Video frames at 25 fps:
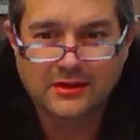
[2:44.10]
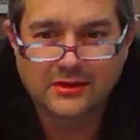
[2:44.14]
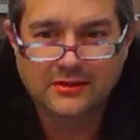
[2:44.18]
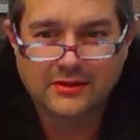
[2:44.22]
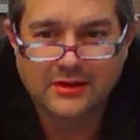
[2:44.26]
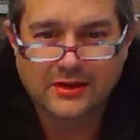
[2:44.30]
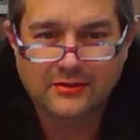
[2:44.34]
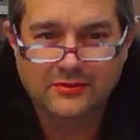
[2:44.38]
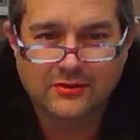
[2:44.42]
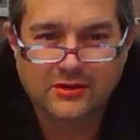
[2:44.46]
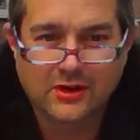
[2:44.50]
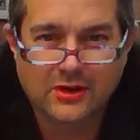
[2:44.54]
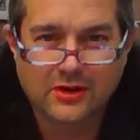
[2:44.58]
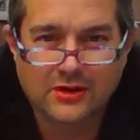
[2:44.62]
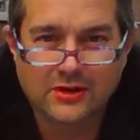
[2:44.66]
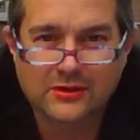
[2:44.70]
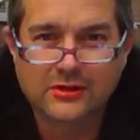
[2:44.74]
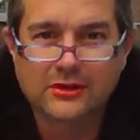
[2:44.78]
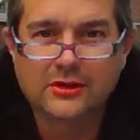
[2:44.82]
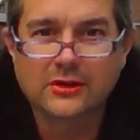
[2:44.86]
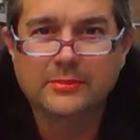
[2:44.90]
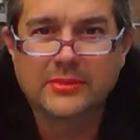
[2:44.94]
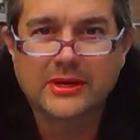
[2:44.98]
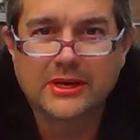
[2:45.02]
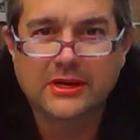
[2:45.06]
they have grown a
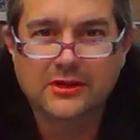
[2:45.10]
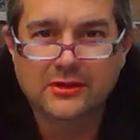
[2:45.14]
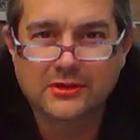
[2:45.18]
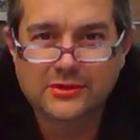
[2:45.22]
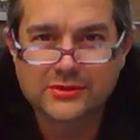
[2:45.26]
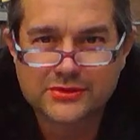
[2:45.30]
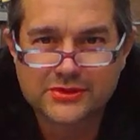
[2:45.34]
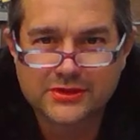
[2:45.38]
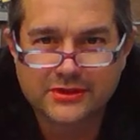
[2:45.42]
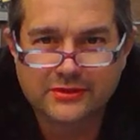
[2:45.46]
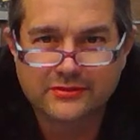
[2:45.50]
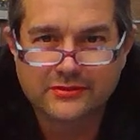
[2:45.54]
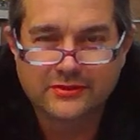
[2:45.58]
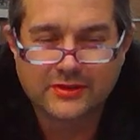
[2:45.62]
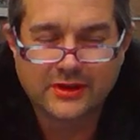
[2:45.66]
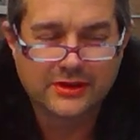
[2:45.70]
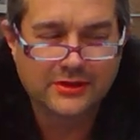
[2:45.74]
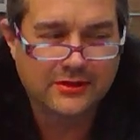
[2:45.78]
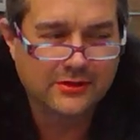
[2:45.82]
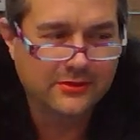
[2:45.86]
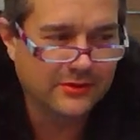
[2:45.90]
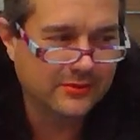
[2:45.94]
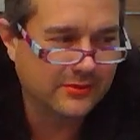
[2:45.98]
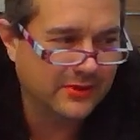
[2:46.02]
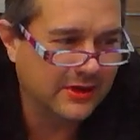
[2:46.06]
little bit elusive. I
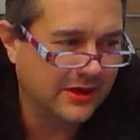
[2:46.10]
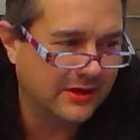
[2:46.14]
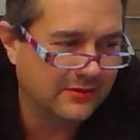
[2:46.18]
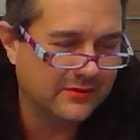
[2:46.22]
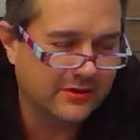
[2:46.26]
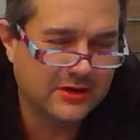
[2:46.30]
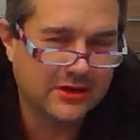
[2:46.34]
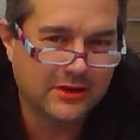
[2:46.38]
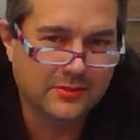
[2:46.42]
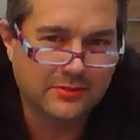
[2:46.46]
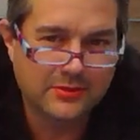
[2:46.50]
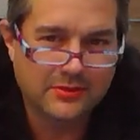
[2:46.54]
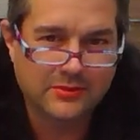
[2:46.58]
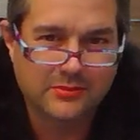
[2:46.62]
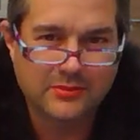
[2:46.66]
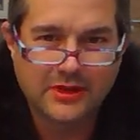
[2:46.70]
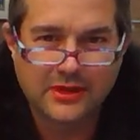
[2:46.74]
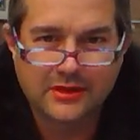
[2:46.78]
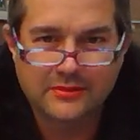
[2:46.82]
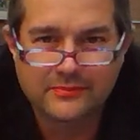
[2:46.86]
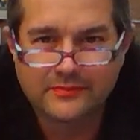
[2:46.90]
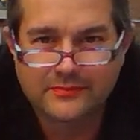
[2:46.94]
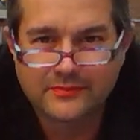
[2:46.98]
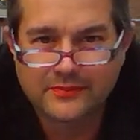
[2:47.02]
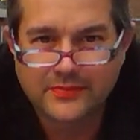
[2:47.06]
know that we have a couple, but
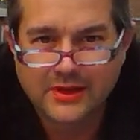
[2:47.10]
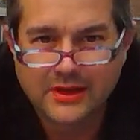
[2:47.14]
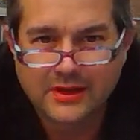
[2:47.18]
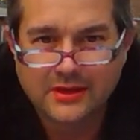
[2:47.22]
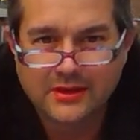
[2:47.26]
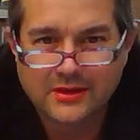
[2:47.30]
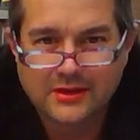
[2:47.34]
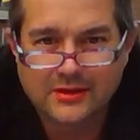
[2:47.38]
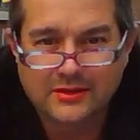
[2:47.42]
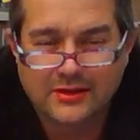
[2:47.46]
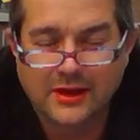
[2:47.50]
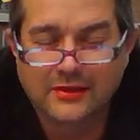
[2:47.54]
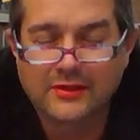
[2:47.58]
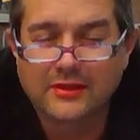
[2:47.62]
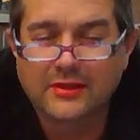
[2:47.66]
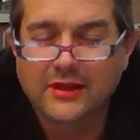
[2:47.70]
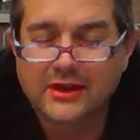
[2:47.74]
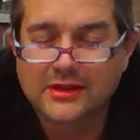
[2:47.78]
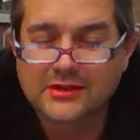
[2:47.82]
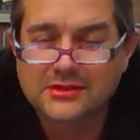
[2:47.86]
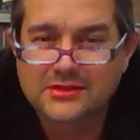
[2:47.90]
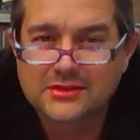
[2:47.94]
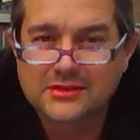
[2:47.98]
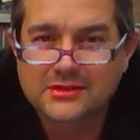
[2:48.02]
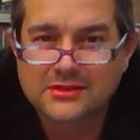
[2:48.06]

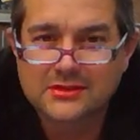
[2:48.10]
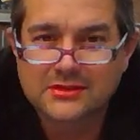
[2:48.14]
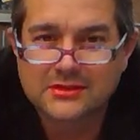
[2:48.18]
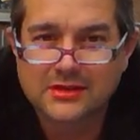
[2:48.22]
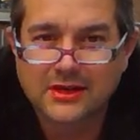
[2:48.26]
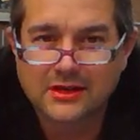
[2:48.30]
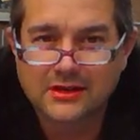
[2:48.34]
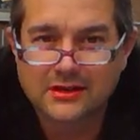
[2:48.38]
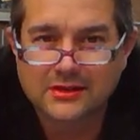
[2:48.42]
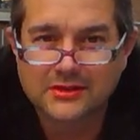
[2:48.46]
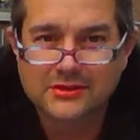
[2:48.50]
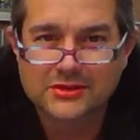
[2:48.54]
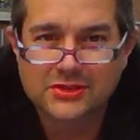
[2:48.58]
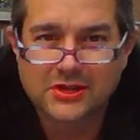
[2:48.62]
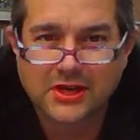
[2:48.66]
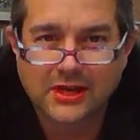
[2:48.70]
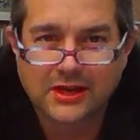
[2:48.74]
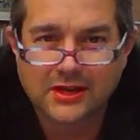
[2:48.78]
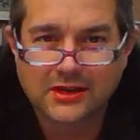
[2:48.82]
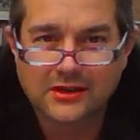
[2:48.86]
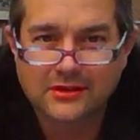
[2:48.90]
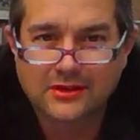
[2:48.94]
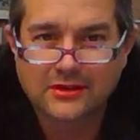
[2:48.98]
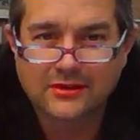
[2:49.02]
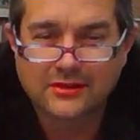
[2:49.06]
nonetheless,
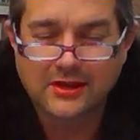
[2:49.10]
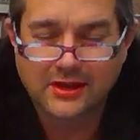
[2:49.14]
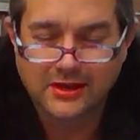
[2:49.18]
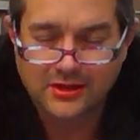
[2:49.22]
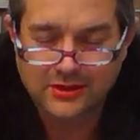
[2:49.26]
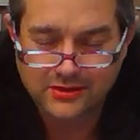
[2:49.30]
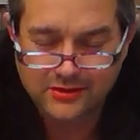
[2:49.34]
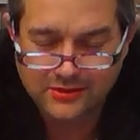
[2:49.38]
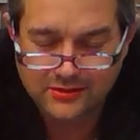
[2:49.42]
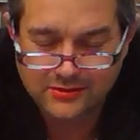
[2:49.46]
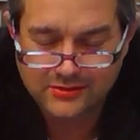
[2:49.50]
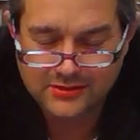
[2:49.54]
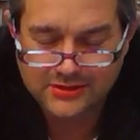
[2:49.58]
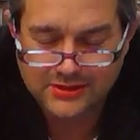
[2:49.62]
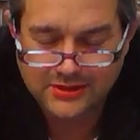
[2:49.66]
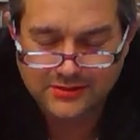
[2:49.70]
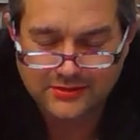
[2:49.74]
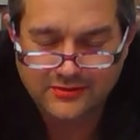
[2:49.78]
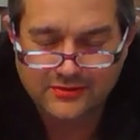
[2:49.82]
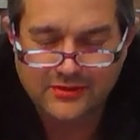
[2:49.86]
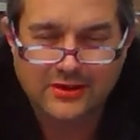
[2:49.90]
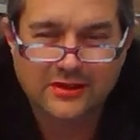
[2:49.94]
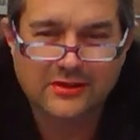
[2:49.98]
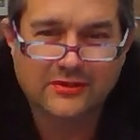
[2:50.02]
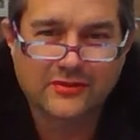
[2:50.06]
Jane, thank you, did
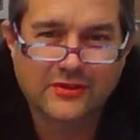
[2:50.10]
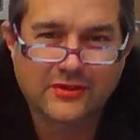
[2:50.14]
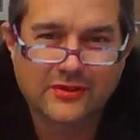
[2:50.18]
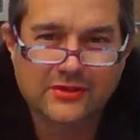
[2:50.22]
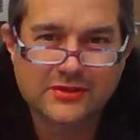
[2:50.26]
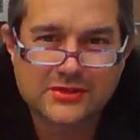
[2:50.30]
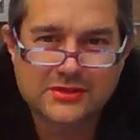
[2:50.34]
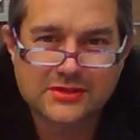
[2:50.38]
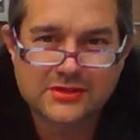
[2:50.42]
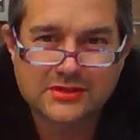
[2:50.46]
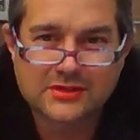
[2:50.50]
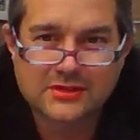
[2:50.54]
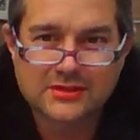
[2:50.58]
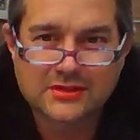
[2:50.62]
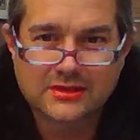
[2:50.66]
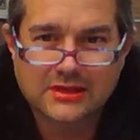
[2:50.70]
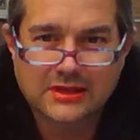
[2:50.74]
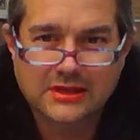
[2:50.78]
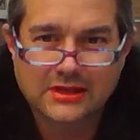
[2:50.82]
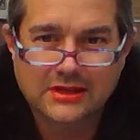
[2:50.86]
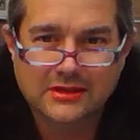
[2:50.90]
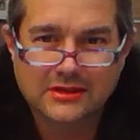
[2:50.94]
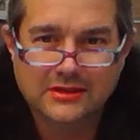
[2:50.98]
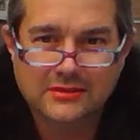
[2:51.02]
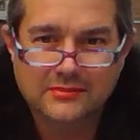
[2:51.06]
the very first
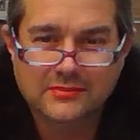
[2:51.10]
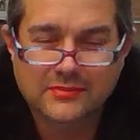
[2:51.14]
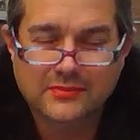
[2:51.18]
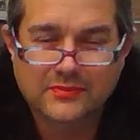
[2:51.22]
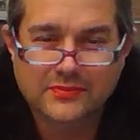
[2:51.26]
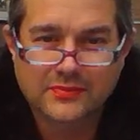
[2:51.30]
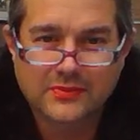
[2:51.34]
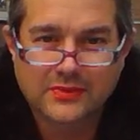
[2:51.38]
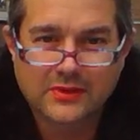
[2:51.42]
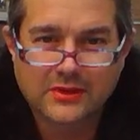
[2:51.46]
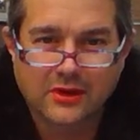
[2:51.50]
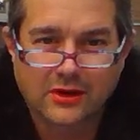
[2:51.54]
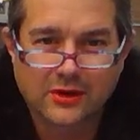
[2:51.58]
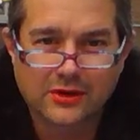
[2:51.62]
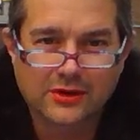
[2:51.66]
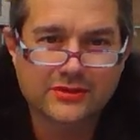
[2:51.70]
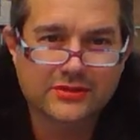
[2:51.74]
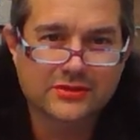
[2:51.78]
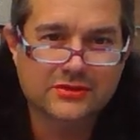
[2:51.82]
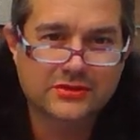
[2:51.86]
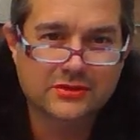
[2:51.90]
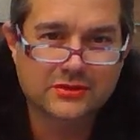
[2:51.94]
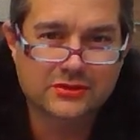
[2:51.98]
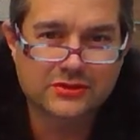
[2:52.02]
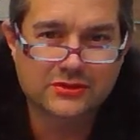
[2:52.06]

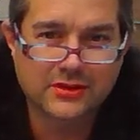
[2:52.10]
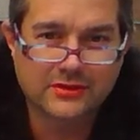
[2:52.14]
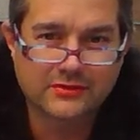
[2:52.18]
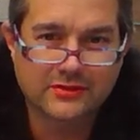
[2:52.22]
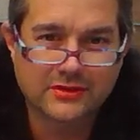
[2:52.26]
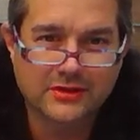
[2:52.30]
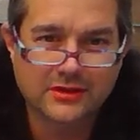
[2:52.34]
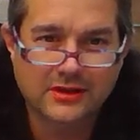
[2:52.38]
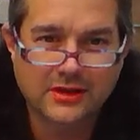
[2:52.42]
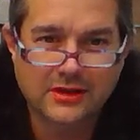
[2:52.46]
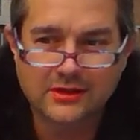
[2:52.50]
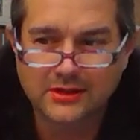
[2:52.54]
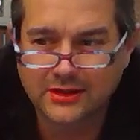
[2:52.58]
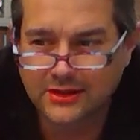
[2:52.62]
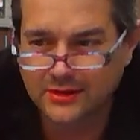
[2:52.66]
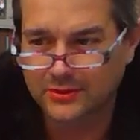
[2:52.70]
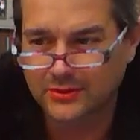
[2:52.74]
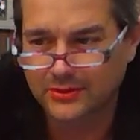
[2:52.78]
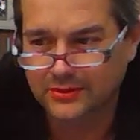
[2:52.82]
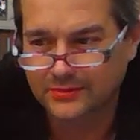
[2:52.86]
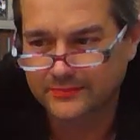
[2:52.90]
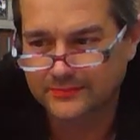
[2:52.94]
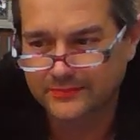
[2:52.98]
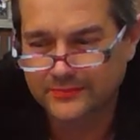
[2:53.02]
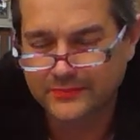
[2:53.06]
artist-driven
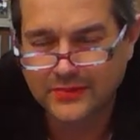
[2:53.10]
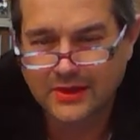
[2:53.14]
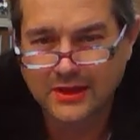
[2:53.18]
label.